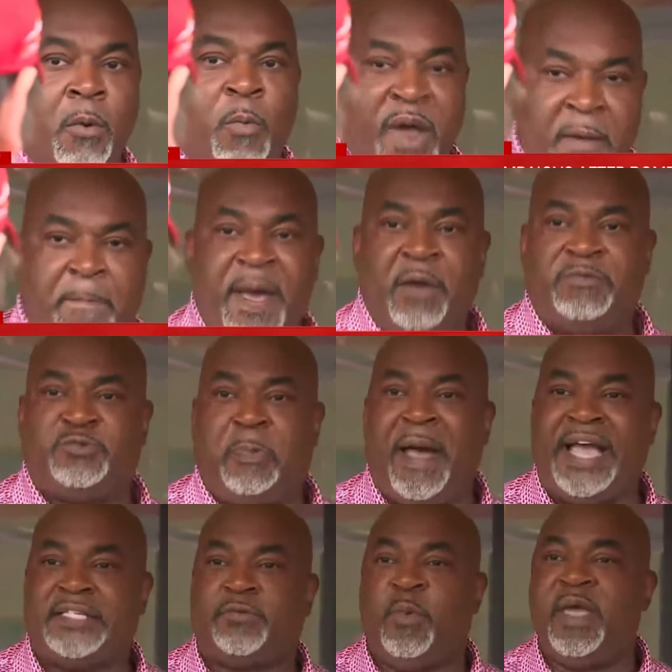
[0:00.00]
We've been
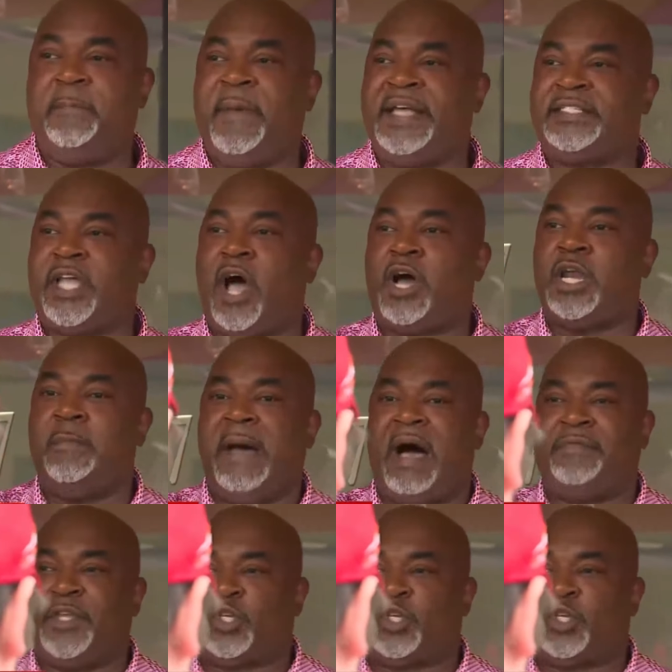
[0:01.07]
based, we've been talking about